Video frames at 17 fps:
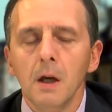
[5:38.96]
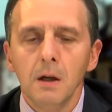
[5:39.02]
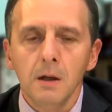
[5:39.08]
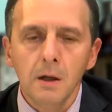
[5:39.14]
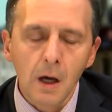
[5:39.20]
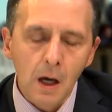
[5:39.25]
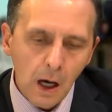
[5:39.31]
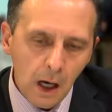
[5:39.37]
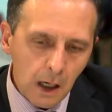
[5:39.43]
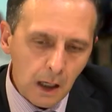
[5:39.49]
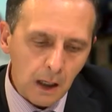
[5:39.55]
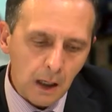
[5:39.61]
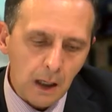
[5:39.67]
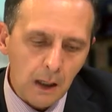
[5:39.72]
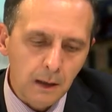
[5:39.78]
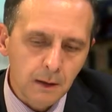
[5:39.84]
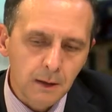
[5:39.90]
Yeah,
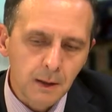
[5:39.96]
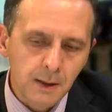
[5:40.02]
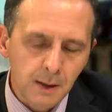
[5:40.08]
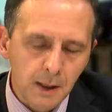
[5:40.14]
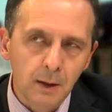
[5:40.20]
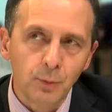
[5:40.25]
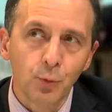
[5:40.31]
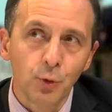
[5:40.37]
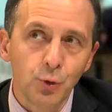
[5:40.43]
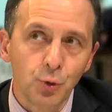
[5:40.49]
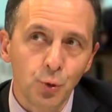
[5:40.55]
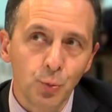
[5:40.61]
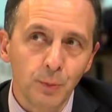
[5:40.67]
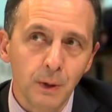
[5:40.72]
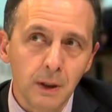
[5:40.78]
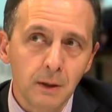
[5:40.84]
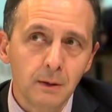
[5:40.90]
I understand what you
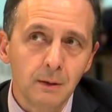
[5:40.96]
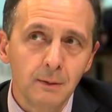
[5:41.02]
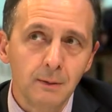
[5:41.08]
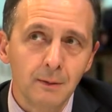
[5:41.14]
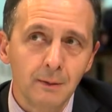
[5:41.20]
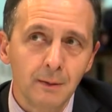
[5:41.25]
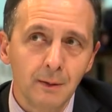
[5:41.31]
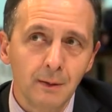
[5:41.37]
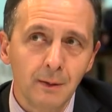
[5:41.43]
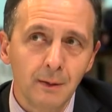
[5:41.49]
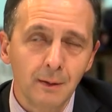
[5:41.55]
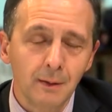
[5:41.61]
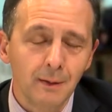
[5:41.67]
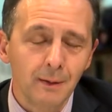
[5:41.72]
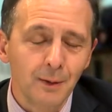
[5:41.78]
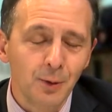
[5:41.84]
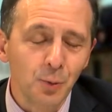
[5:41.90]
mean.
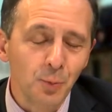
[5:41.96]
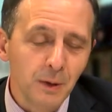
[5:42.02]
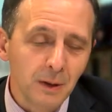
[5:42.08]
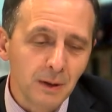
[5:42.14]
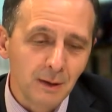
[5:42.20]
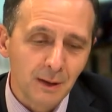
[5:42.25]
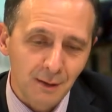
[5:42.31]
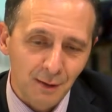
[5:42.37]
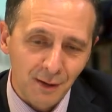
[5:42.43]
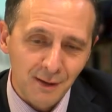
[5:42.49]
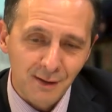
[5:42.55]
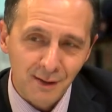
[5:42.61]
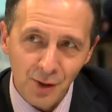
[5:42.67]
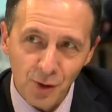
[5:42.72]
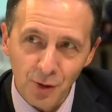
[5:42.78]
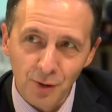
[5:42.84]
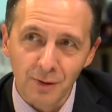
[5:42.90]
Mm. You mean the
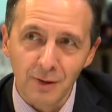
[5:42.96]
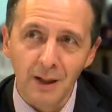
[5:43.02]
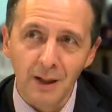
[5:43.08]
transition